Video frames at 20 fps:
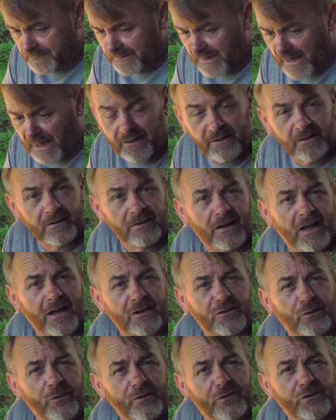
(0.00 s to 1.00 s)
Helen
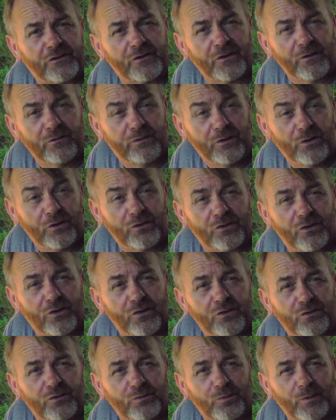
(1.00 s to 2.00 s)
likes doing the still
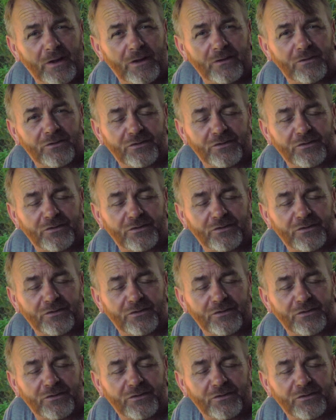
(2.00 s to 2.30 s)
photos as well,